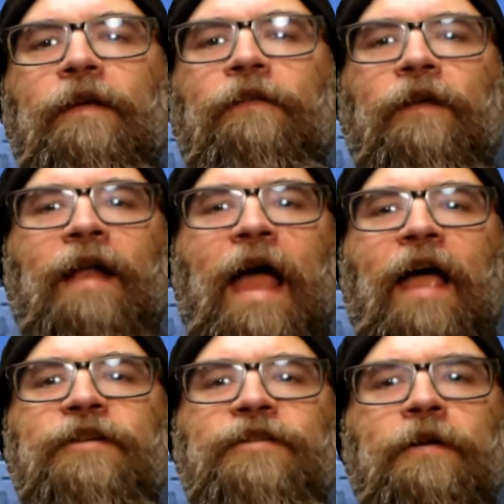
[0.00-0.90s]
is an
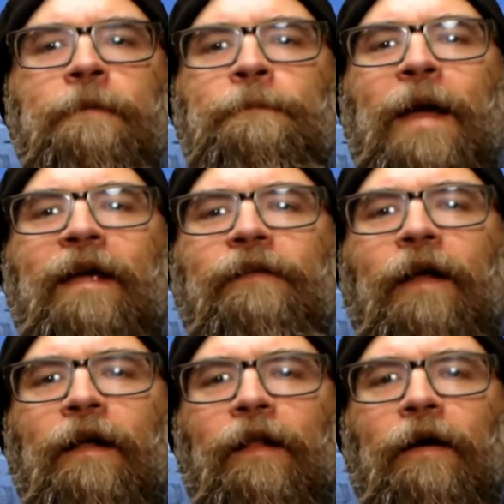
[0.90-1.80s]
Action
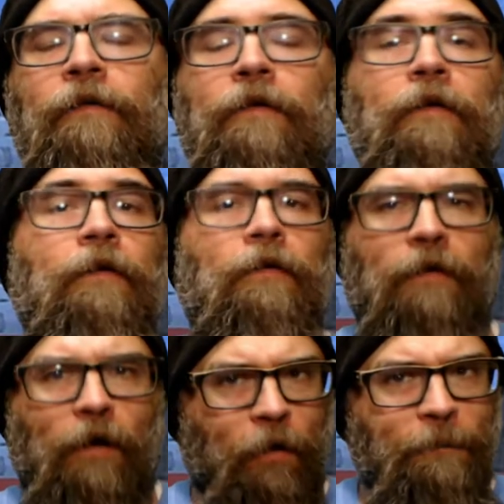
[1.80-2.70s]
Bagatelle.
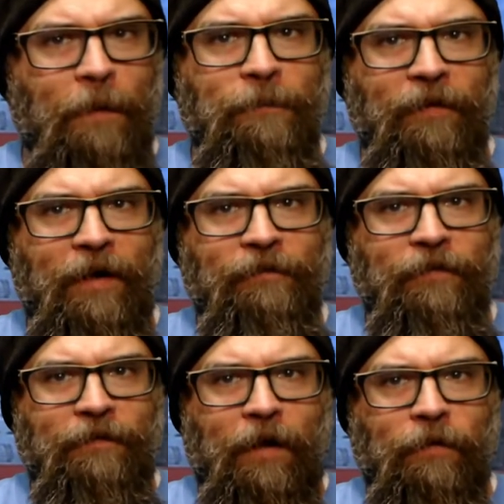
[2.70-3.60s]
I hope I'm
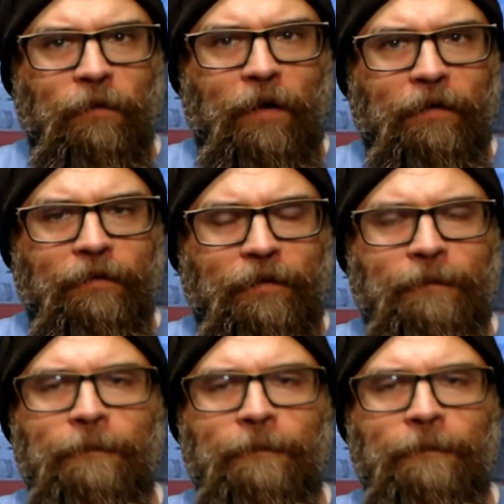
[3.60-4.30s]
pronouncing that correctly.